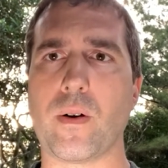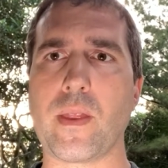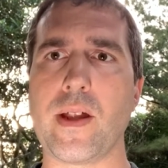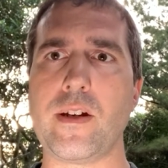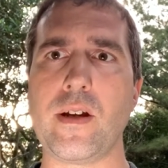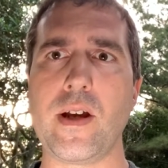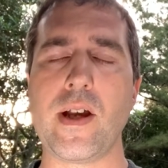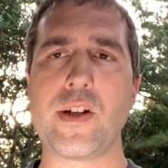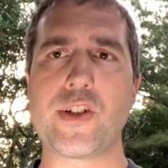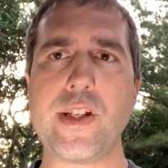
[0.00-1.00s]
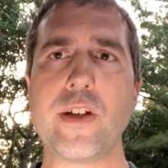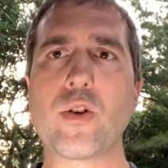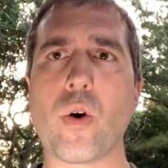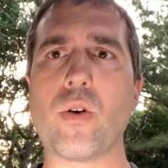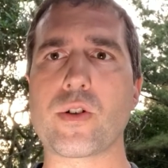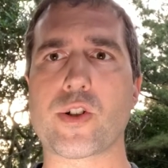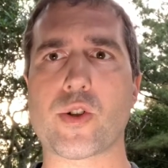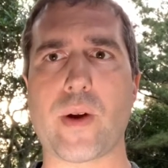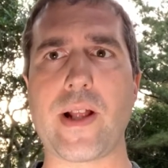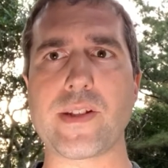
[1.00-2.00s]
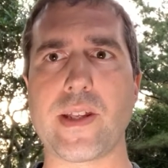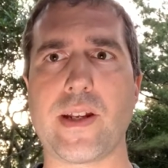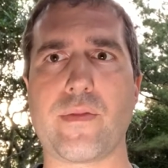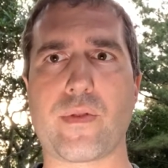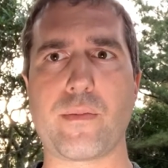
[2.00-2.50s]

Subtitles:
And Qi Gong, translated from